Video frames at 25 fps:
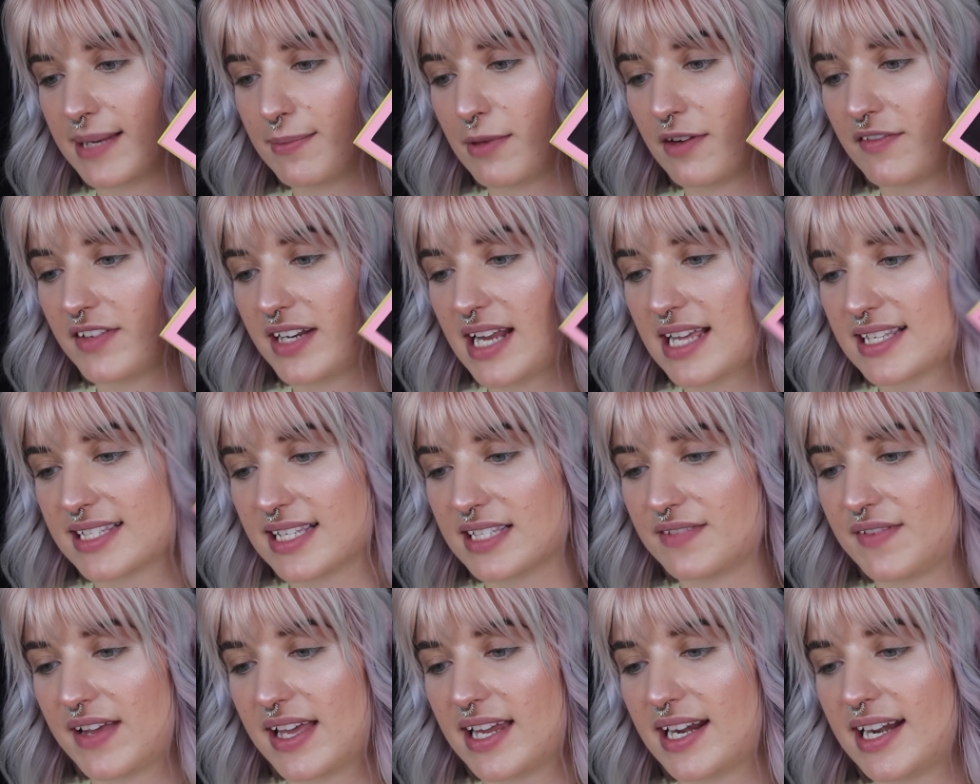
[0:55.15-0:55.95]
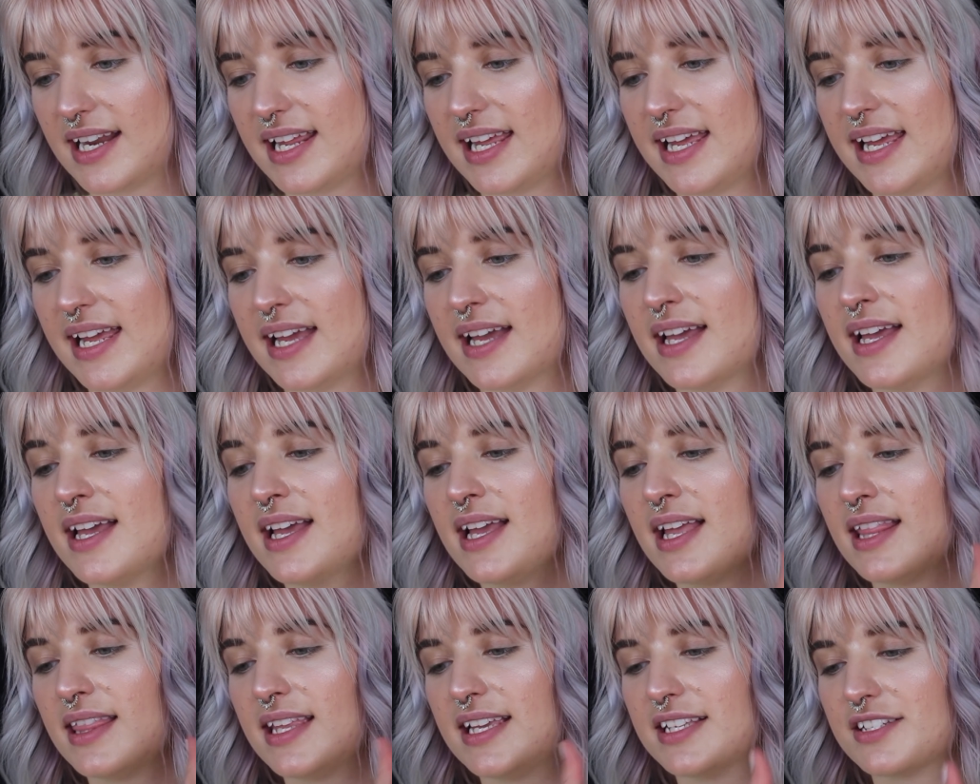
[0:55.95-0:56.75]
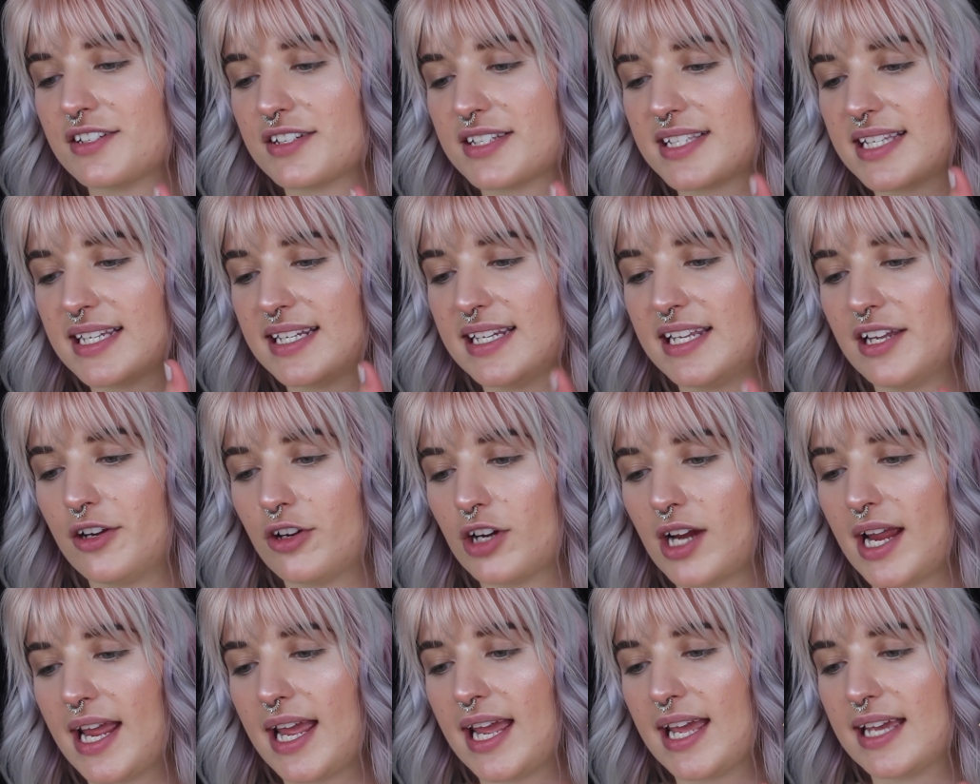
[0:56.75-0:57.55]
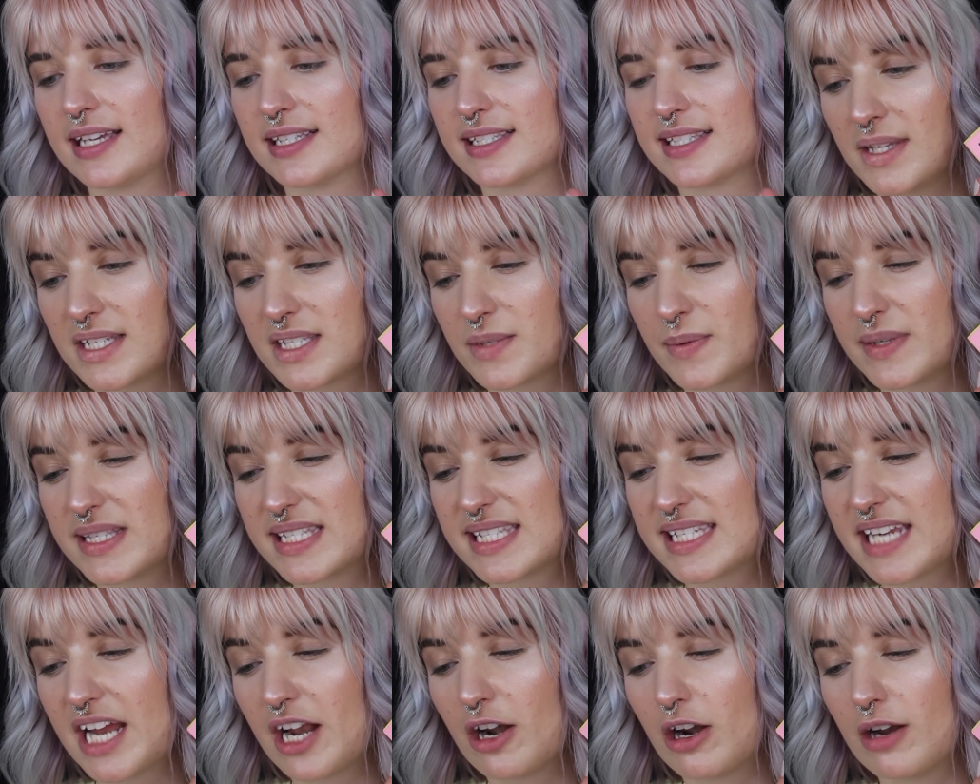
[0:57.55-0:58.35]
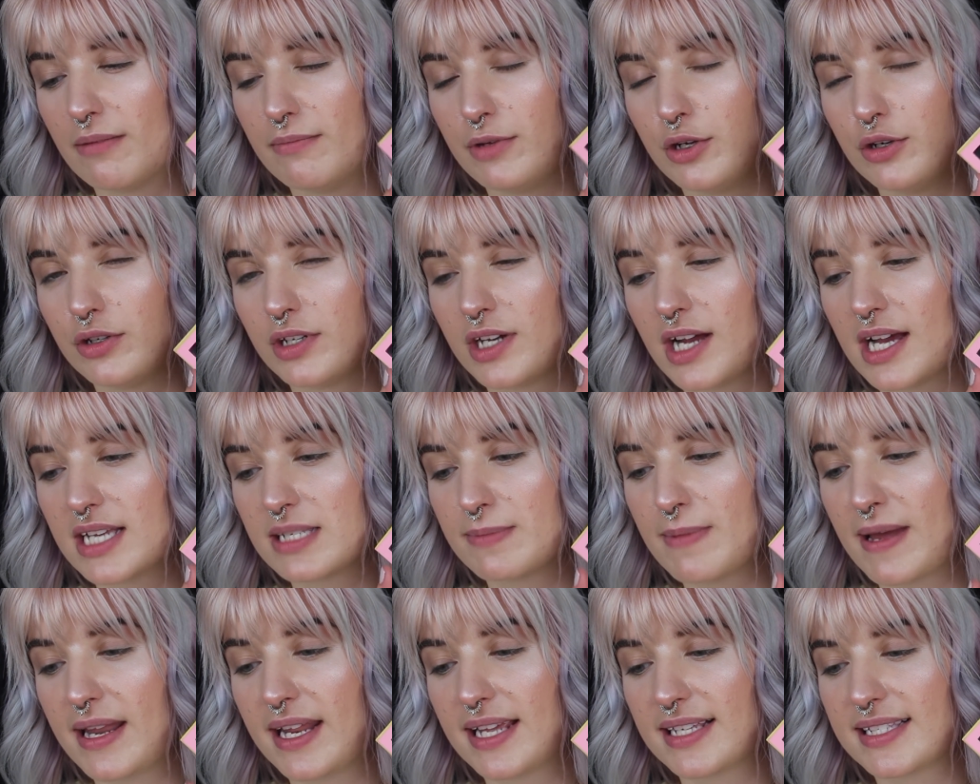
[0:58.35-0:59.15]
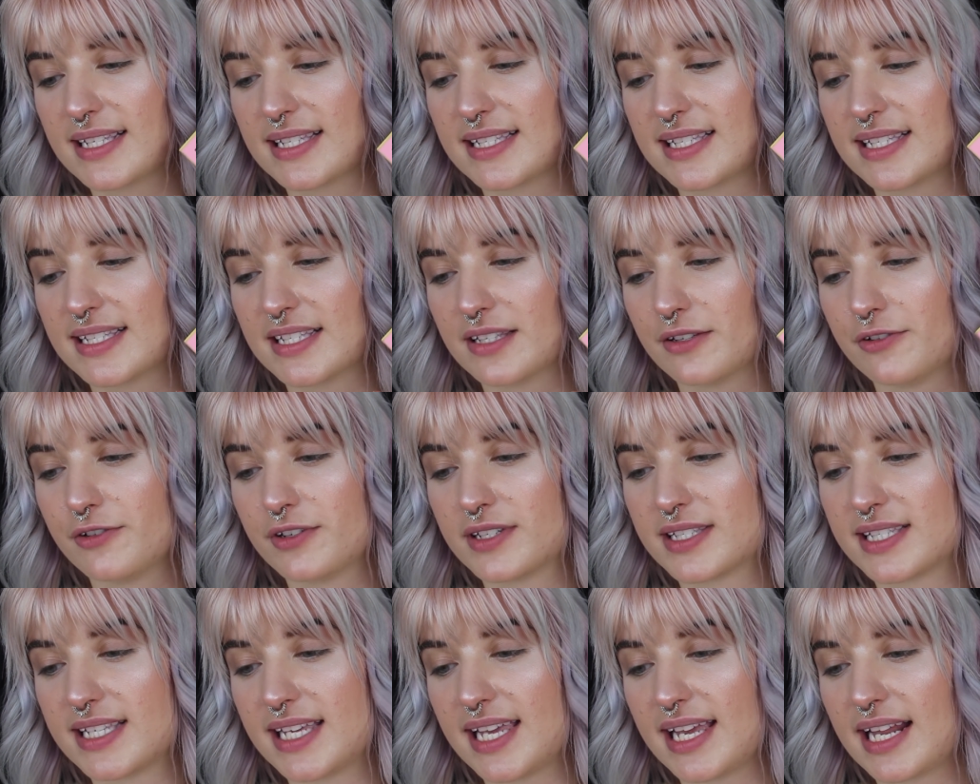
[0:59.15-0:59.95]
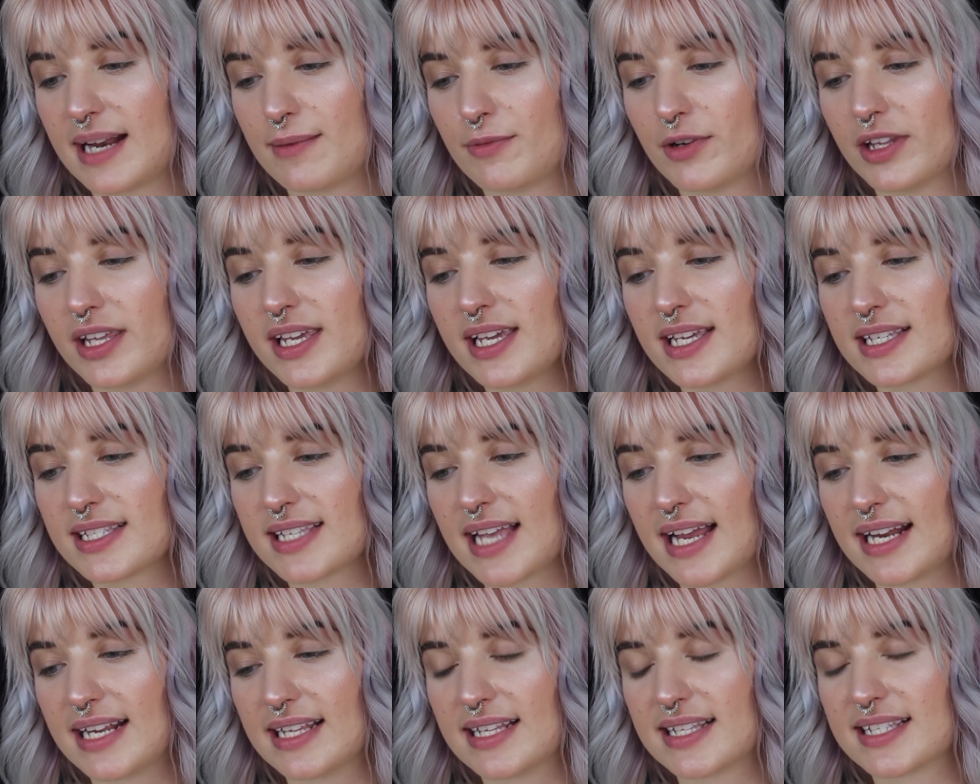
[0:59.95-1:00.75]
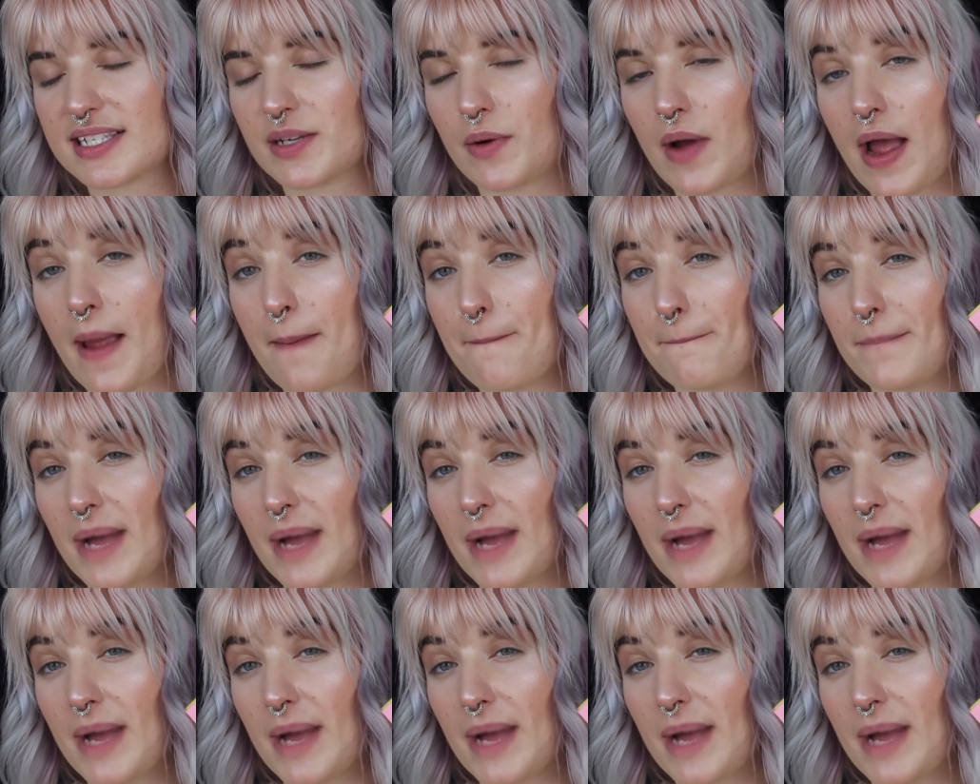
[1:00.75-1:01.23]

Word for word: Some are Vanessa's Vanity, these are Sydney Grace. this one's Terra Moon Cosmetics, this is Luxie, and I'm really excited, so I